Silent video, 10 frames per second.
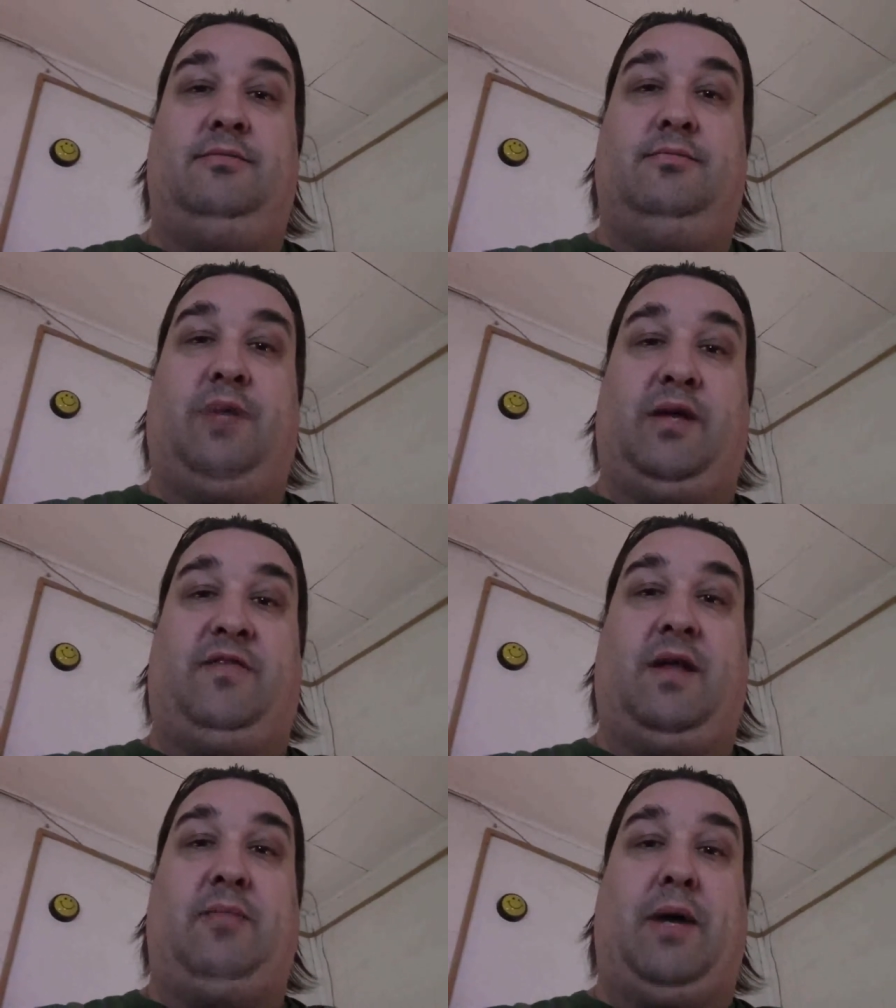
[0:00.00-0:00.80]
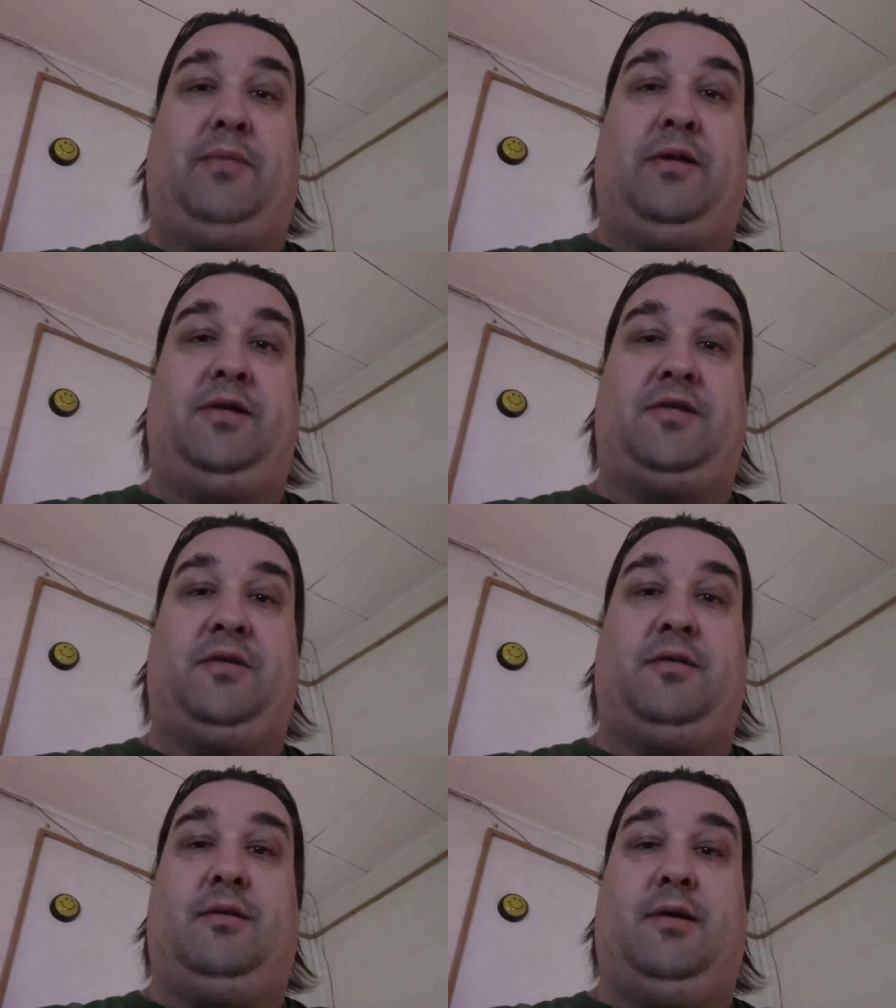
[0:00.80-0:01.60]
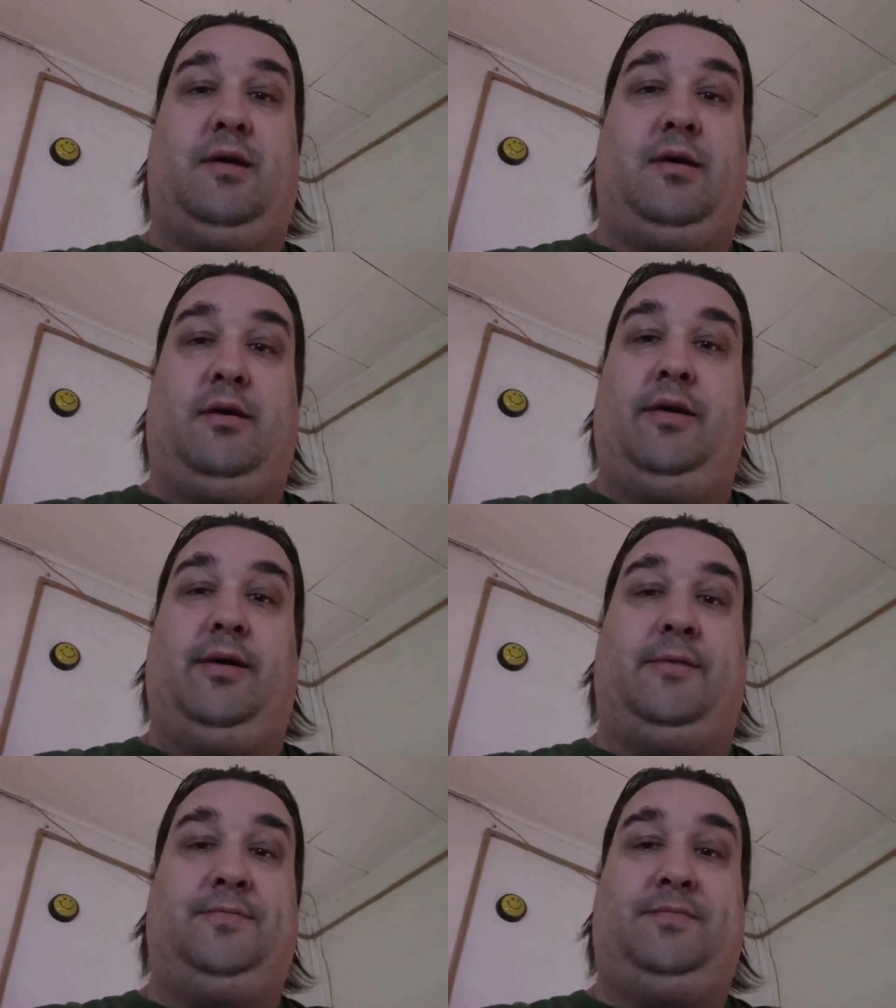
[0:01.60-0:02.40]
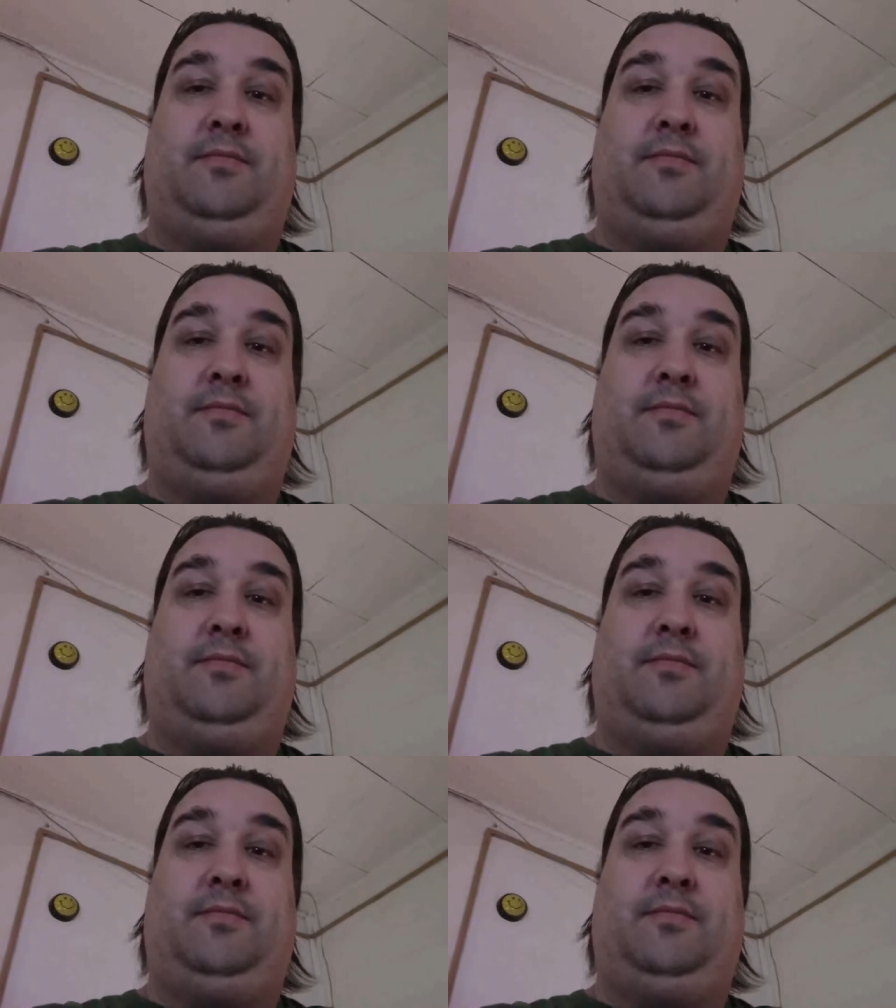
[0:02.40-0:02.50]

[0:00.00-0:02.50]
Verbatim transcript: butterfly population, you know.